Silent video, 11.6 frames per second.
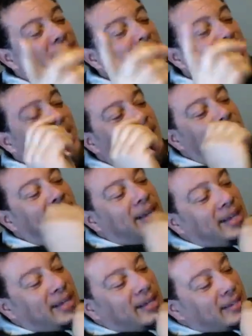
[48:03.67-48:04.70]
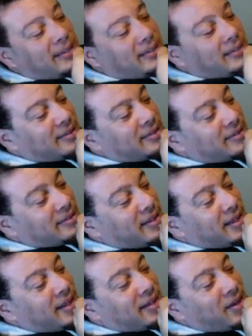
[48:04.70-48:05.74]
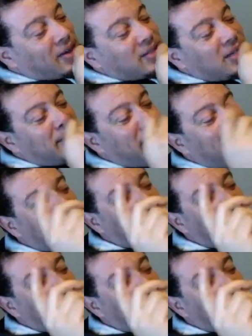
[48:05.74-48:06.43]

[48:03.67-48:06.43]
that RC Max